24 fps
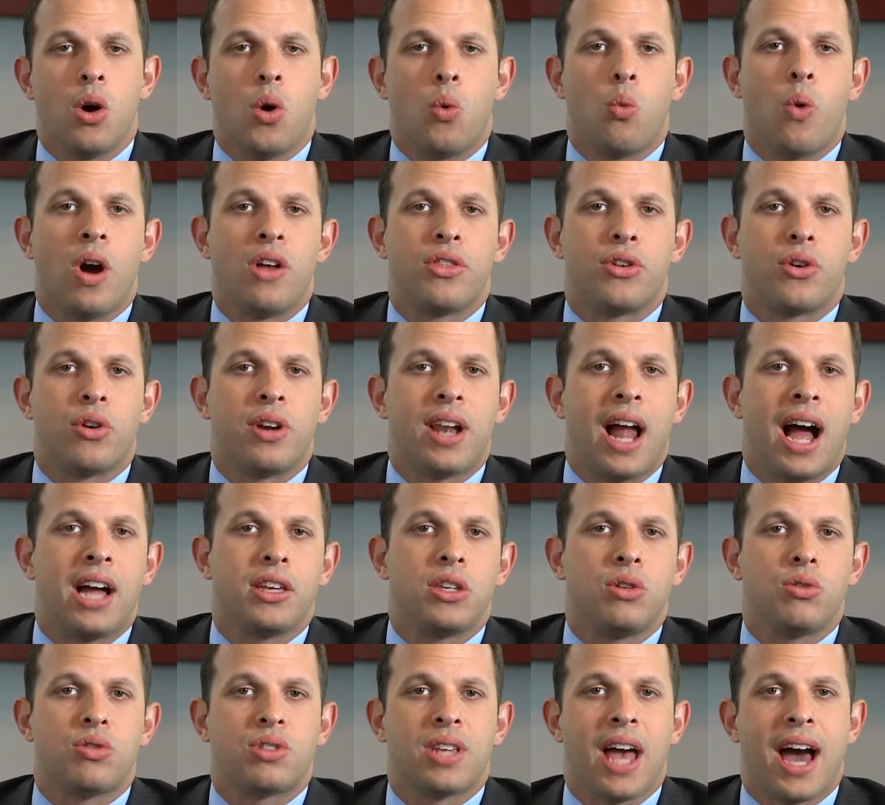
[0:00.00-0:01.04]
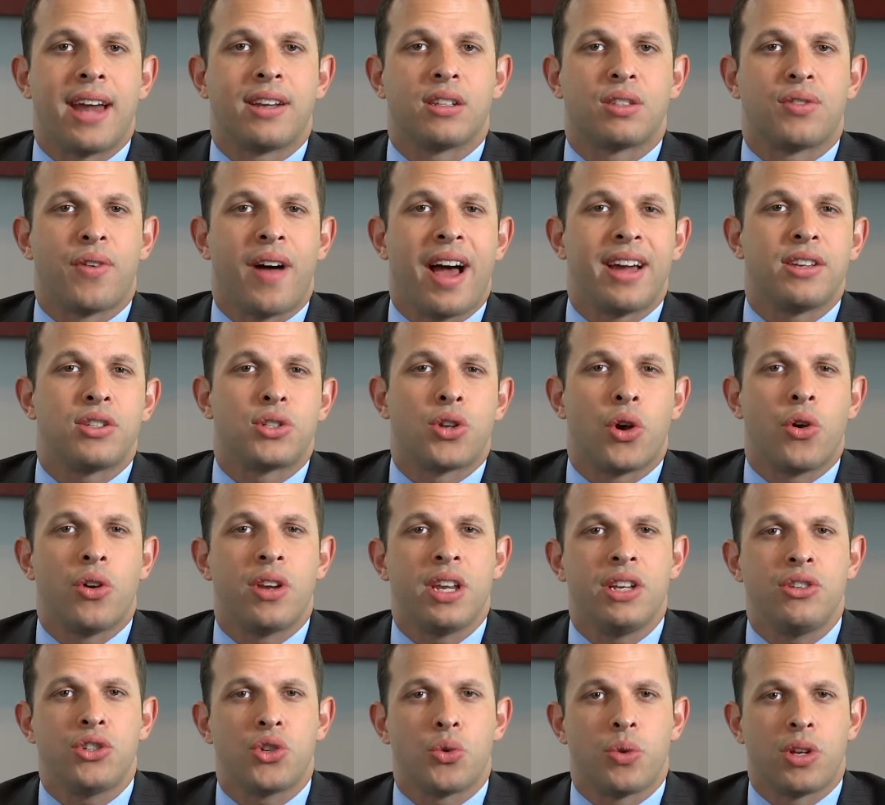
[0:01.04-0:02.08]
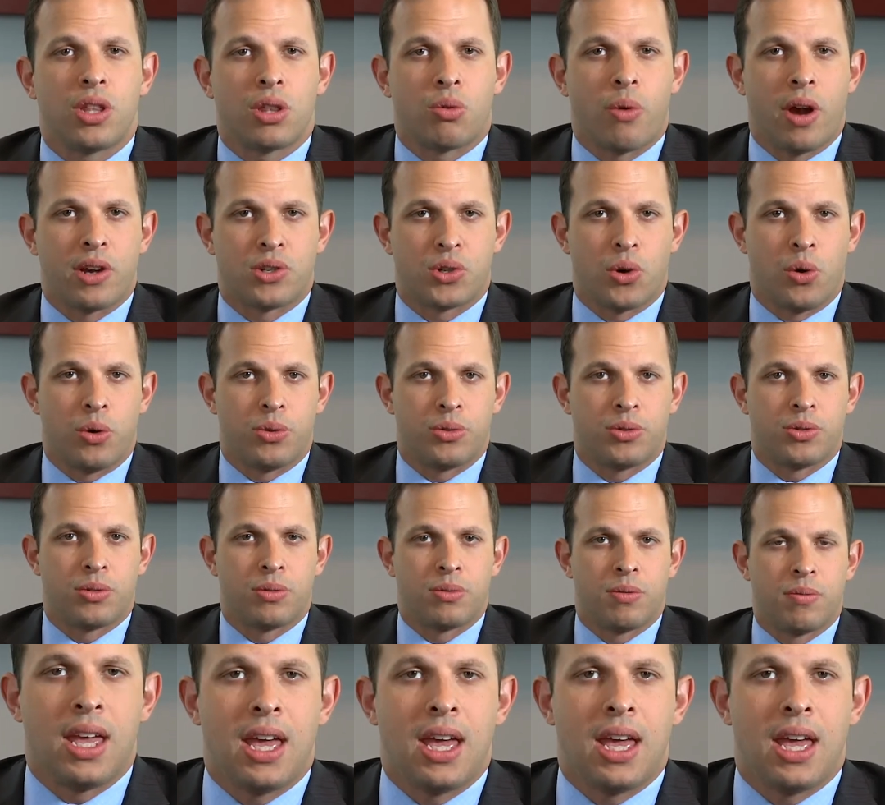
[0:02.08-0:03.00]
whether or not you satisfy certain injury thresholds.